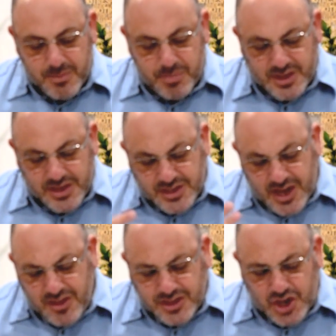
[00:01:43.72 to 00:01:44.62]
But there's
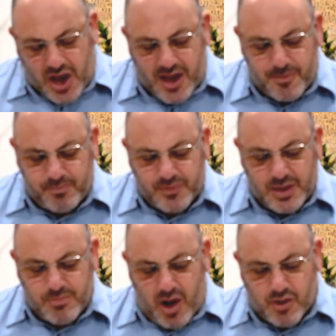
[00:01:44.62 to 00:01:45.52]
another time
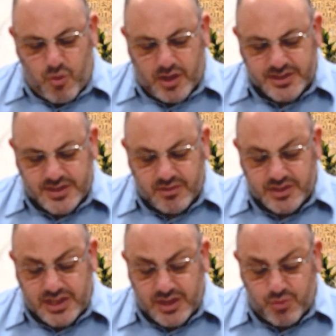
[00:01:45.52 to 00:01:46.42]
in Mark
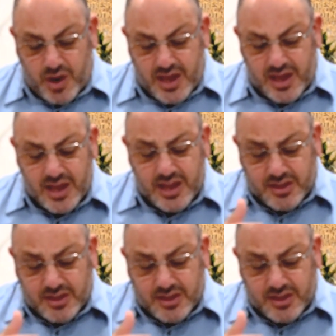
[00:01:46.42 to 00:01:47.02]
1:17 where